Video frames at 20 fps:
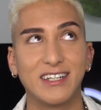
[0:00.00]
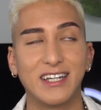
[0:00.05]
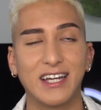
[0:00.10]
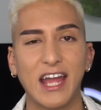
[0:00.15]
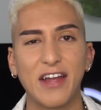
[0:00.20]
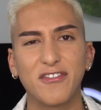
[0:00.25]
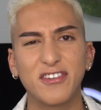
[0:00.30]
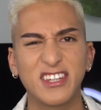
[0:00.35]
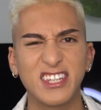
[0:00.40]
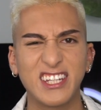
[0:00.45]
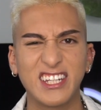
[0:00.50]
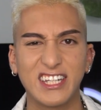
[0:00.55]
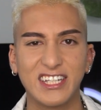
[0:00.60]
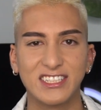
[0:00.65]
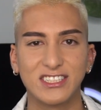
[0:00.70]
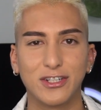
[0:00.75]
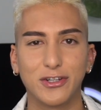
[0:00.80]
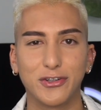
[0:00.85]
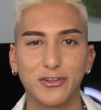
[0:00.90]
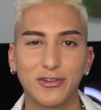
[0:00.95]
everything
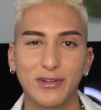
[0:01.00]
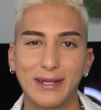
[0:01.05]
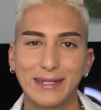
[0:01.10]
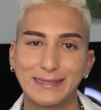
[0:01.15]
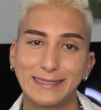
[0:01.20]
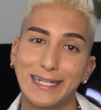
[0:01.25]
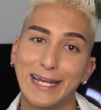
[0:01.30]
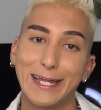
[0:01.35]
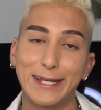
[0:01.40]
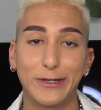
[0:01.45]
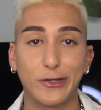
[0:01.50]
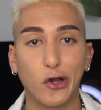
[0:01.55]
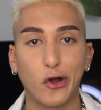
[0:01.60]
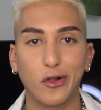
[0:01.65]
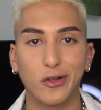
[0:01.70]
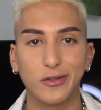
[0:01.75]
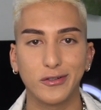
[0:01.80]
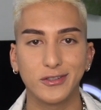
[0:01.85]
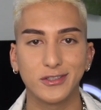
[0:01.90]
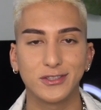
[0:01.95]
is under like
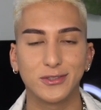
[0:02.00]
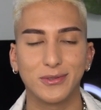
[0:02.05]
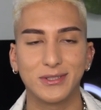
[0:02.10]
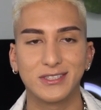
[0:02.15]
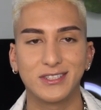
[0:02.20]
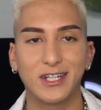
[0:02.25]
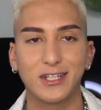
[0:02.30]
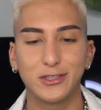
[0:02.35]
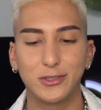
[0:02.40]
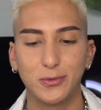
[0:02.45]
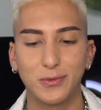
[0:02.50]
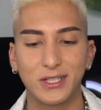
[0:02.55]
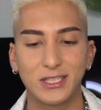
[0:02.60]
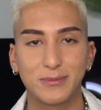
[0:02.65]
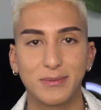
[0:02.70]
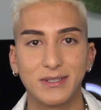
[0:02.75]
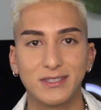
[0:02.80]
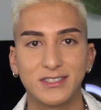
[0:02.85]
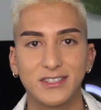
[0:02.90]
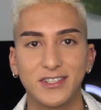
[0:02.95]
$10, so it's not too
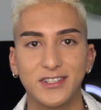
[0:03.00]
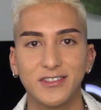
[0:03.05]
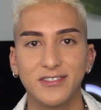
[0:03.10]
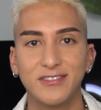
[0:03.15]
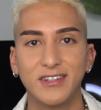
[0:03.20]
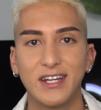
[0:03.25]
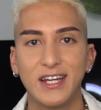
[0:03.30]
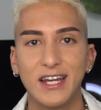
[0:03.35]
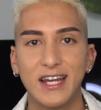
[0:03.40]
expensive.